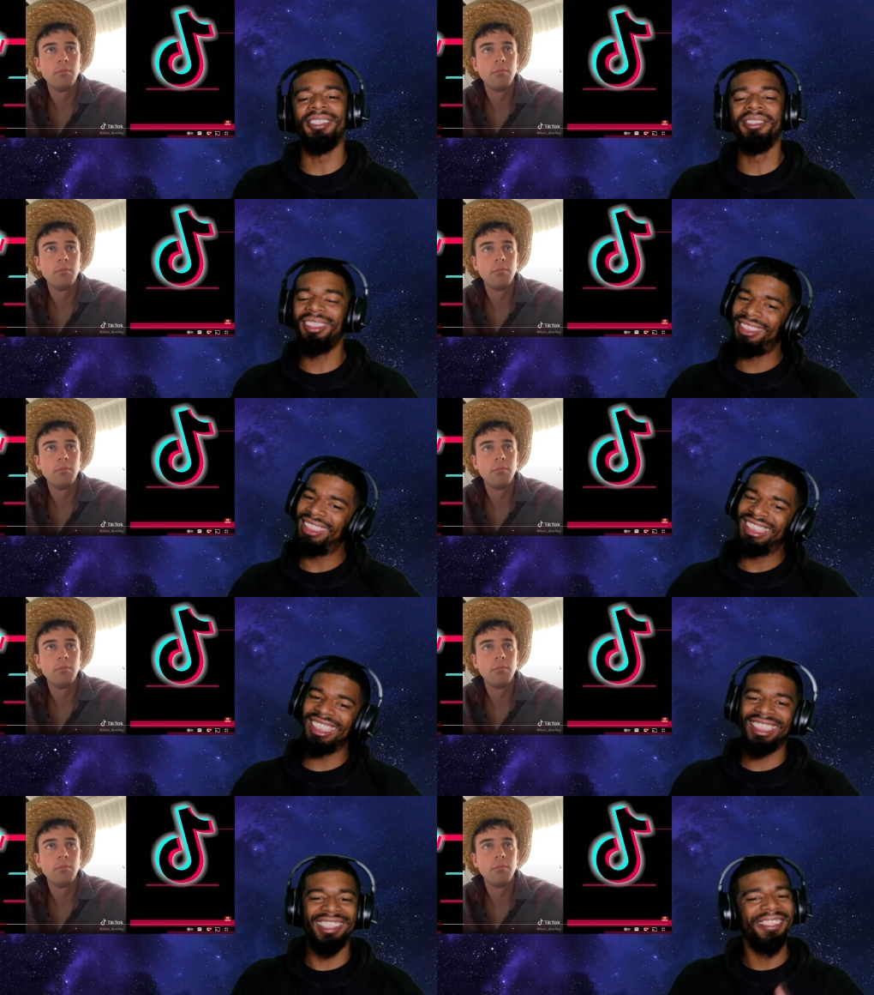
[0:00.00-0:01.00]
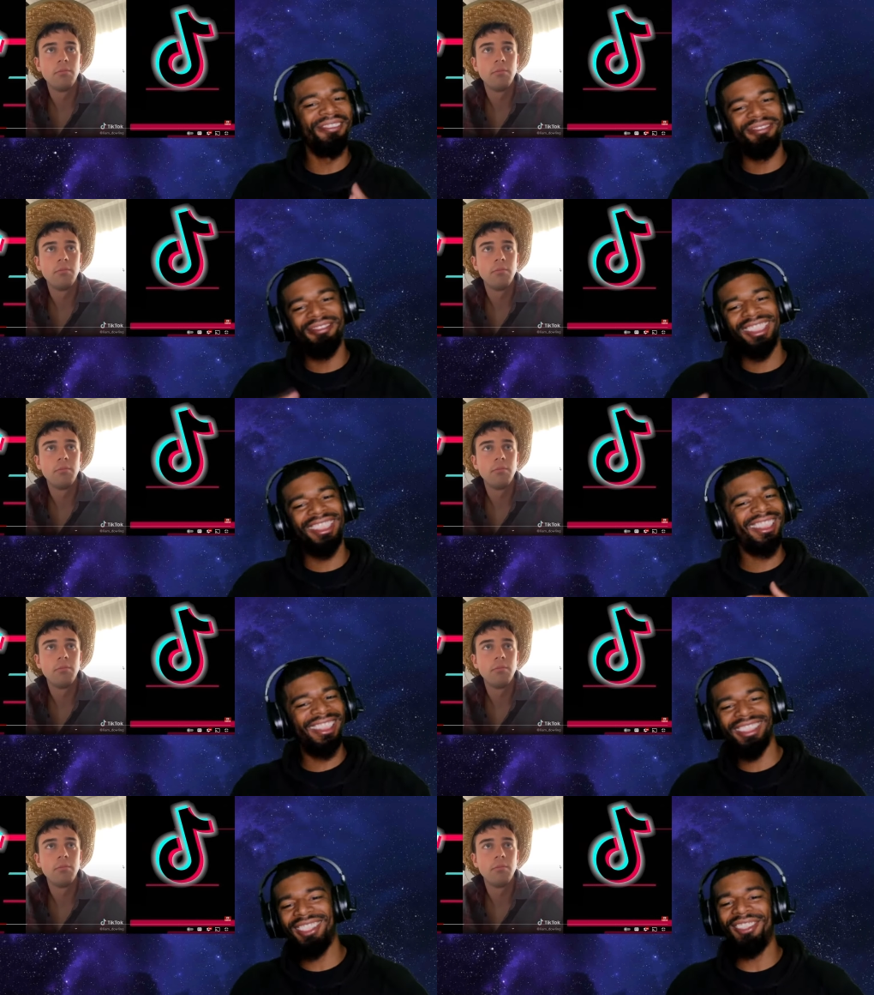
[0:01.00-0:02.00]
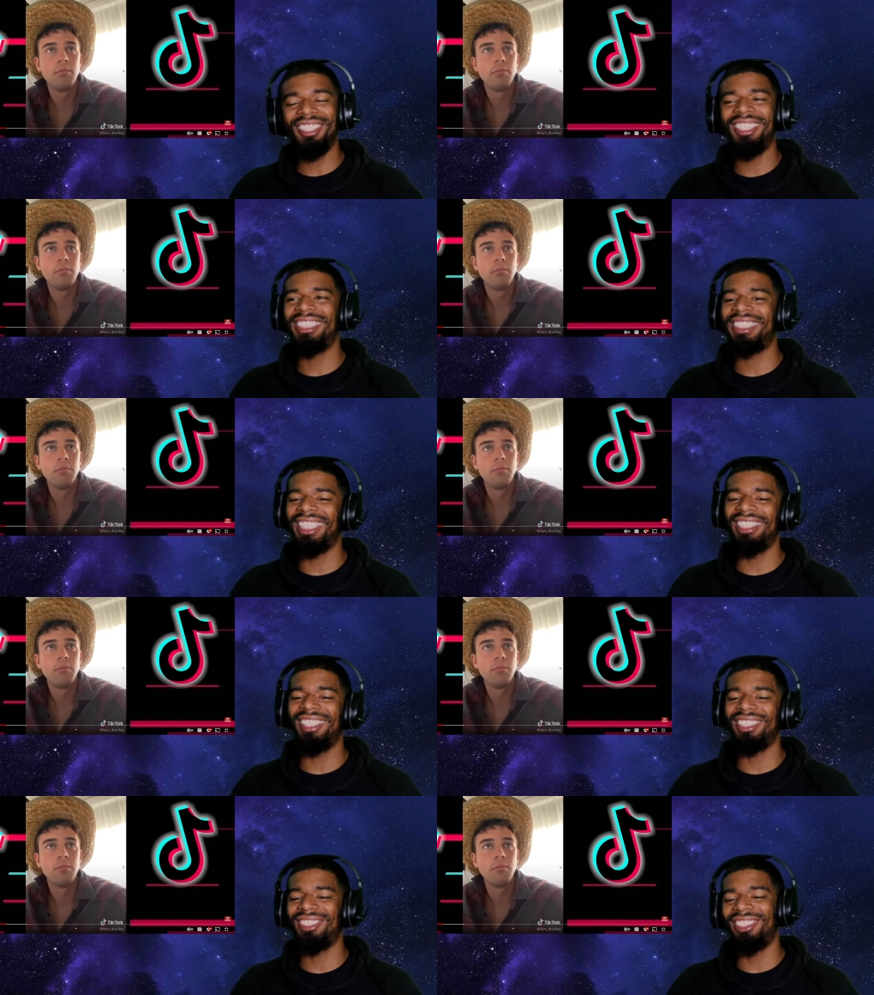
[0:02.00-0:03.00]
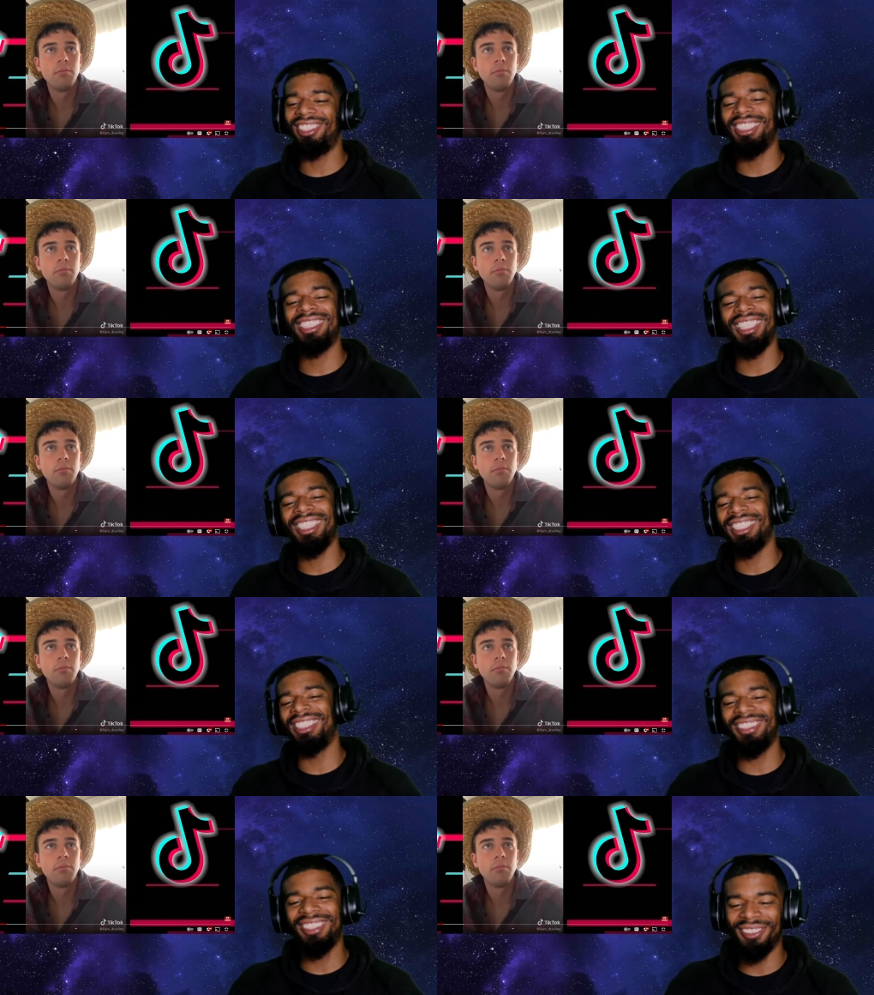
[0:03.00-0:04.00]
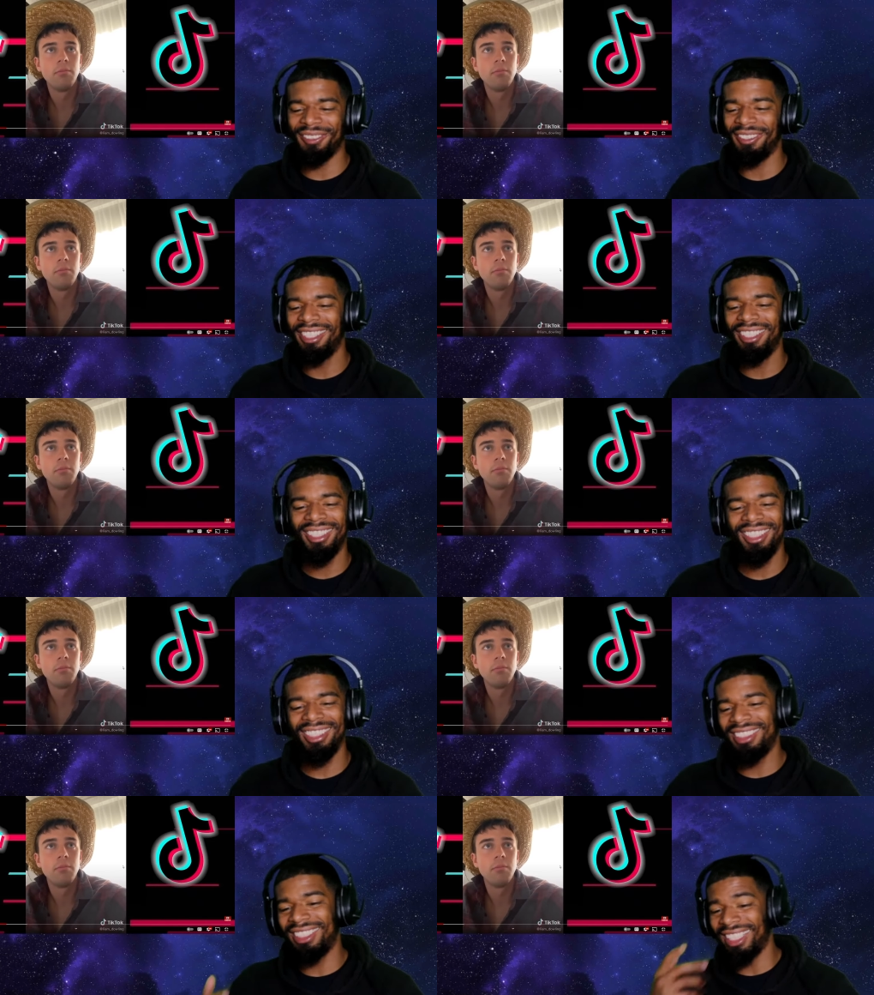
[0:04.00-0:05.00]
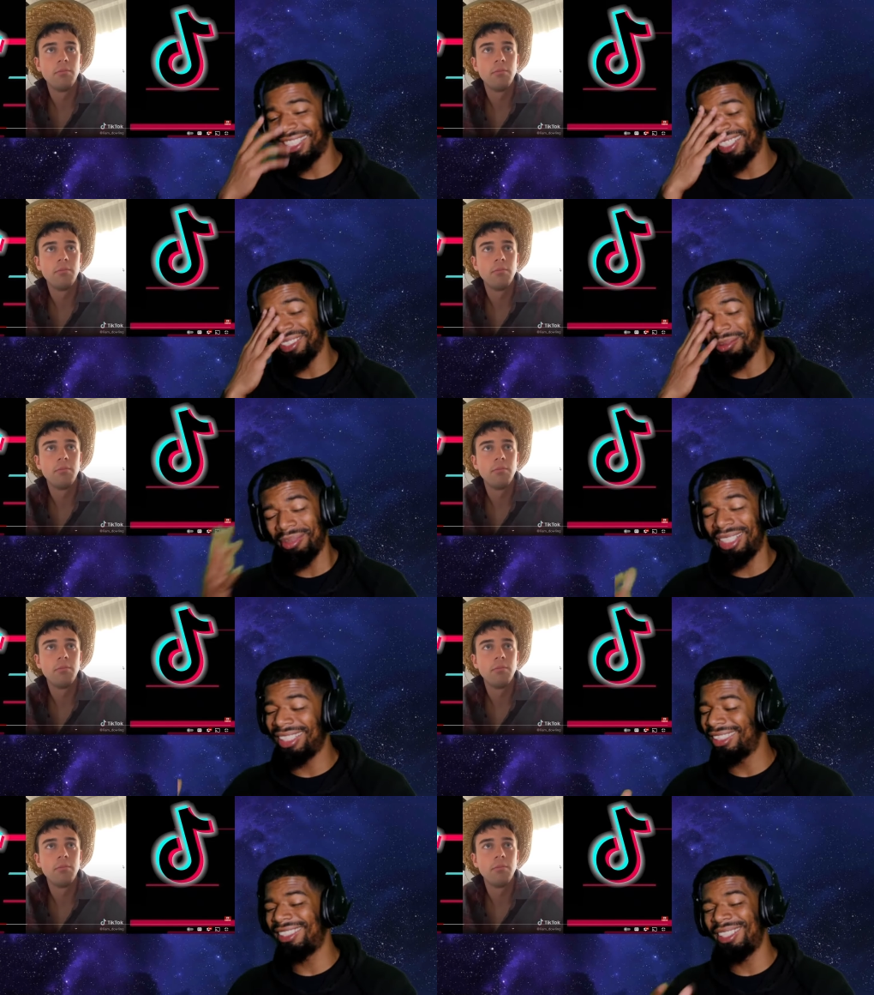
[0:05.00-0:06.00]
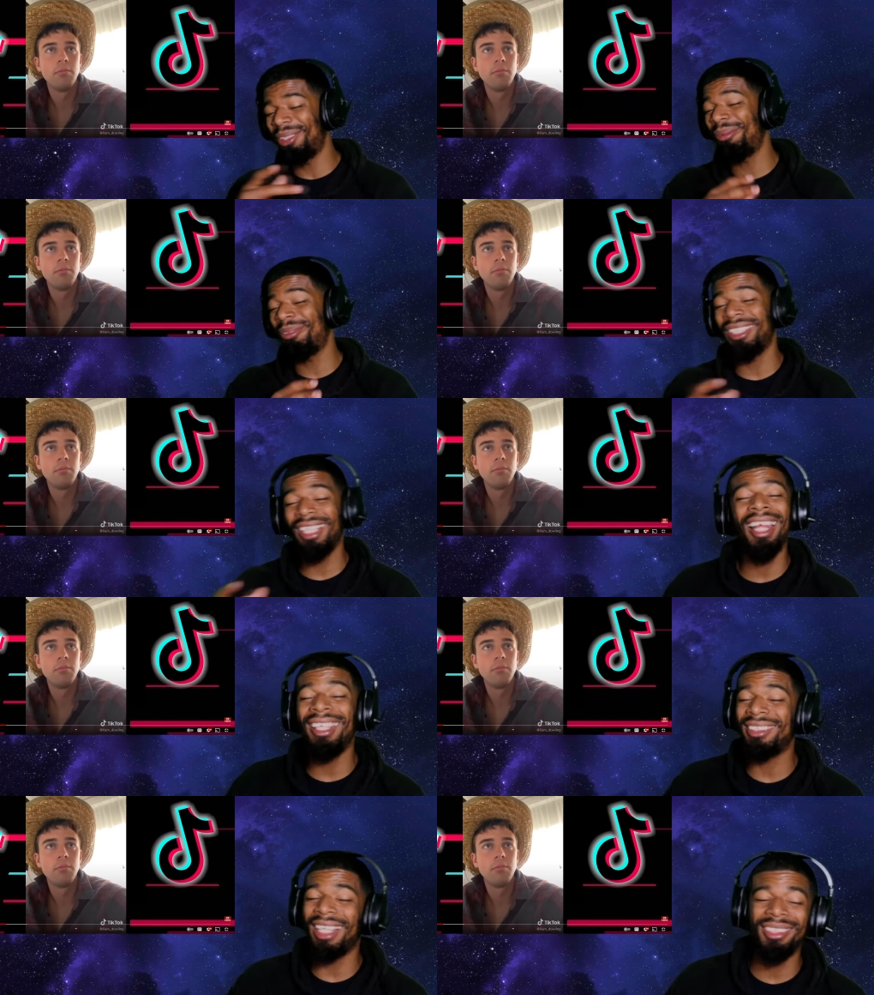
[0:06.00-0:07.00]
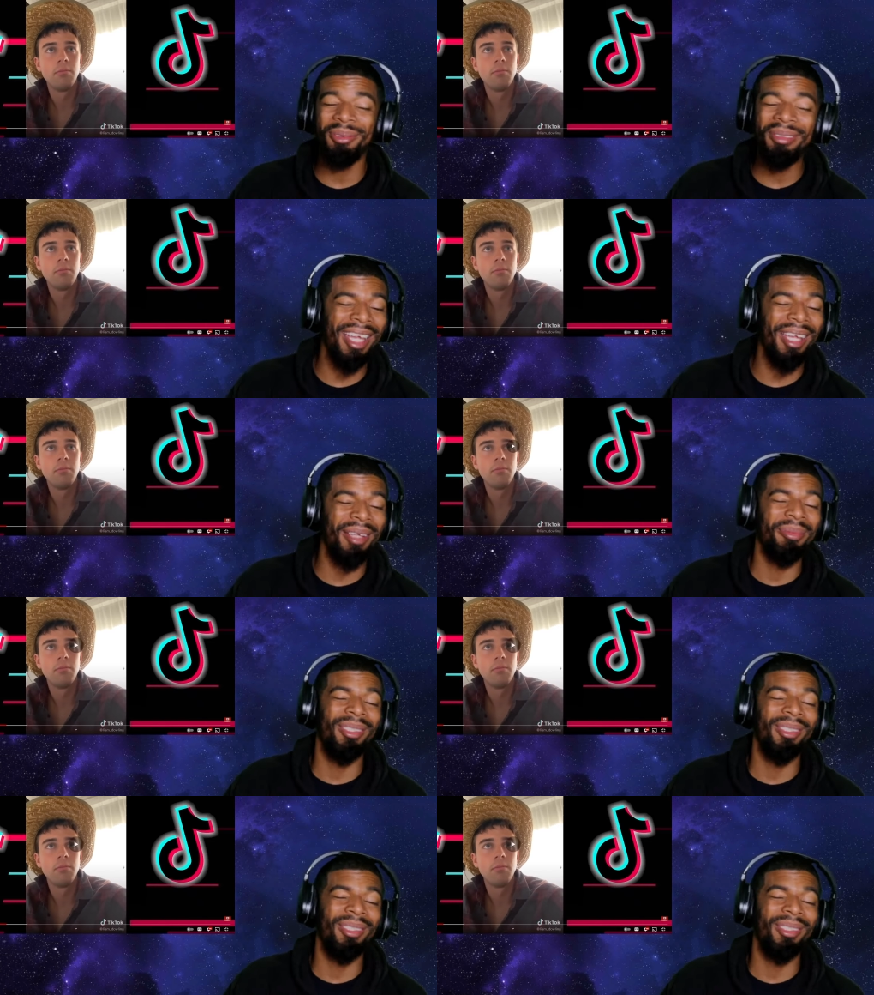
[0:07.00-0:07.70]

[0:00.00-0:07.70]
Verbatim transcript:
Speaker 1: He just don't understand Australian slang, so he's thinking in American terms, and that's what's happening.